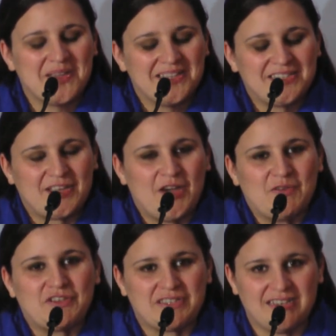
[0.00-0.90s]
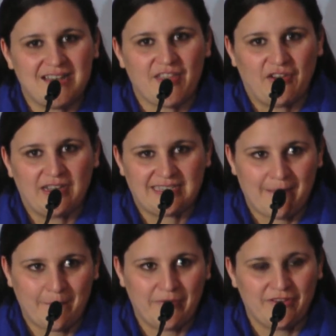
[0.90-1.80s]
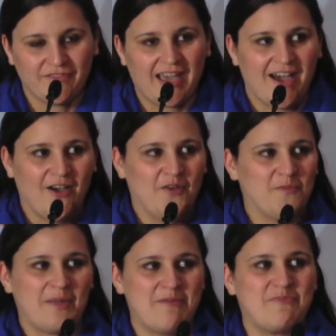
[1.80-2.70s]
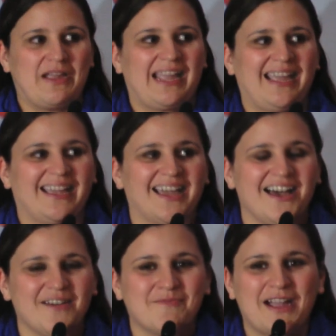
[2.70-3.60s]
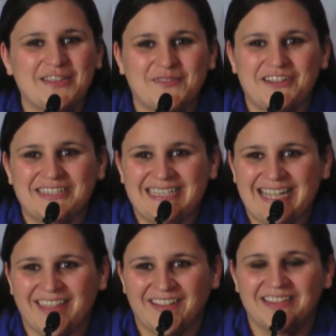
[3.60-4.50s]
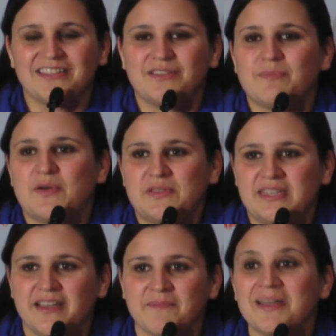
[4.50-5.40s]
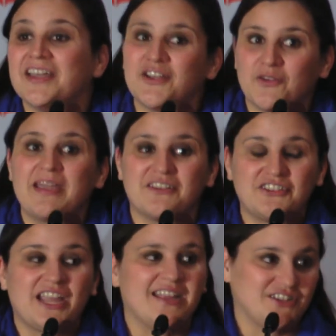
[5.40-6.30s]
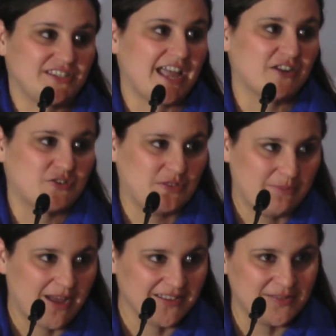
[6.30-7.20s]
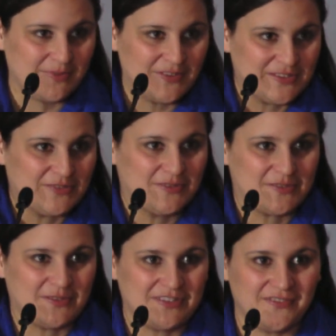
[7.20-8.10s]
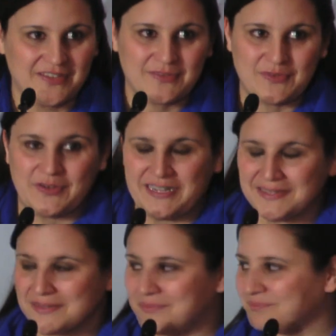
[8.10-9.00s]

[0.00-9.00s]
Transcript: So just another example of how by bringing prize winners together in this symposium, greater change is actually possible as a result of these stories.